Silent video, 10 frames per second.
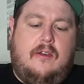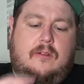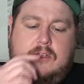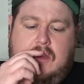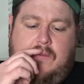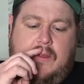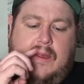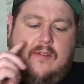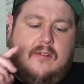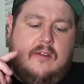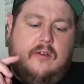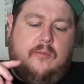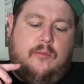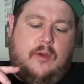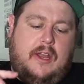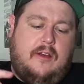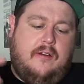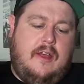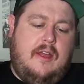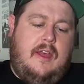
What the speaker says: which definitely is no bueno.